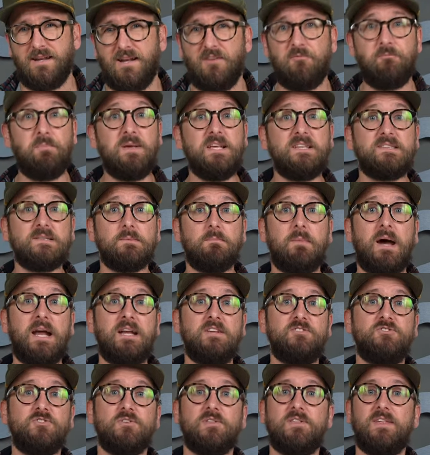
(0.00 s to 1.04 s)
And if peace of
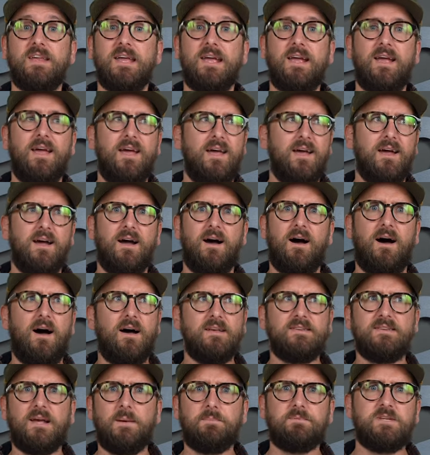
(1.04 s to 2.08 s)
mind is your thing,
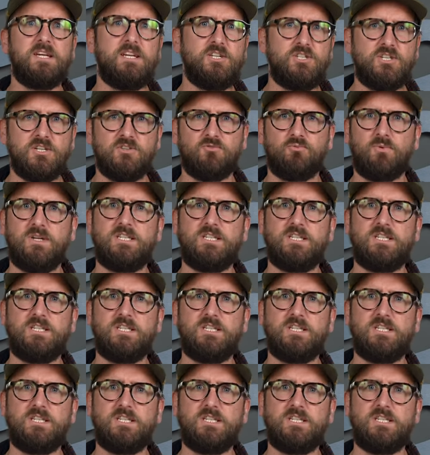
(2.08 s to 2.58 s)
us opticians